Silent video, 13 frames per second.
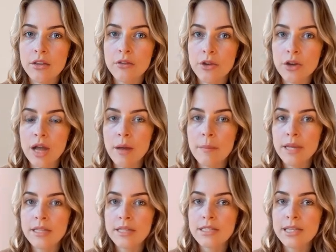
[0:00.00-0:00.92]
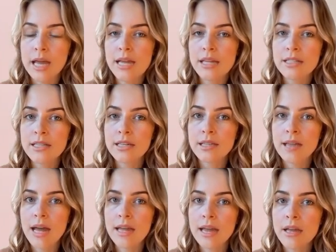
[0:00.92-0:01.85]
If you're loving this, hit
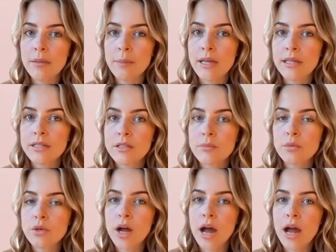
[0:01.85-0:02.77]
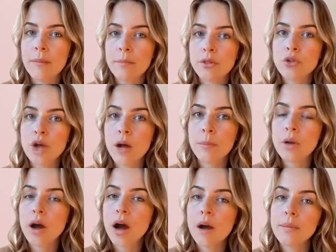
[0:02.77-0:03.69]
that like button, subscribe, and drop
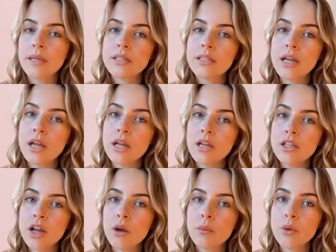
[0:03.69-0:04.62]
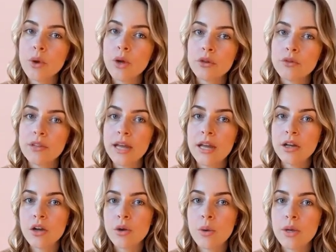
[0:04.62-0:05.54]
a comment. Tell me what you
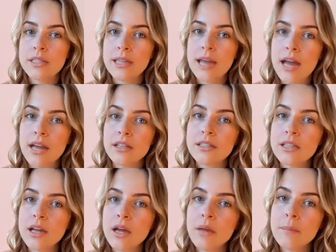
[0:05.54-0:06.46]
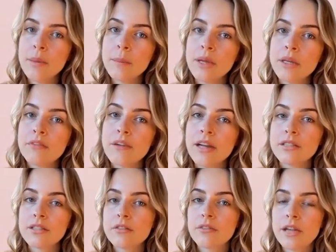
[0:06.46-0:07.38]
think or what's next. Maybe a
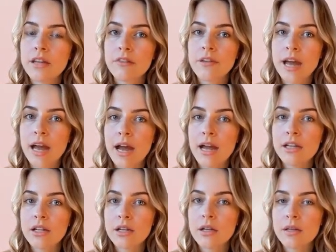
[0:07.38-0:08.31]
festive gift guide.